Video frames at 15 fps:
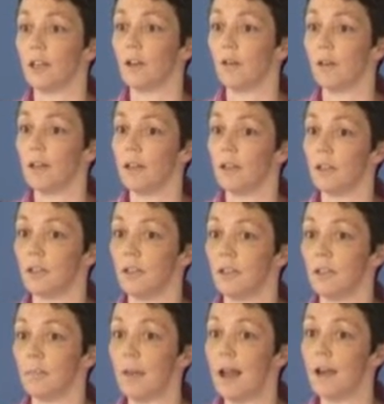careers as
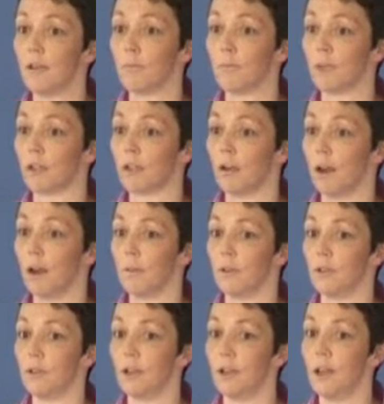independent
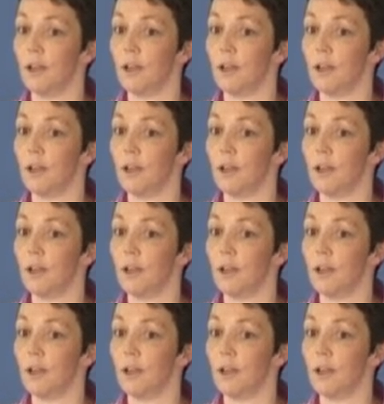prescribers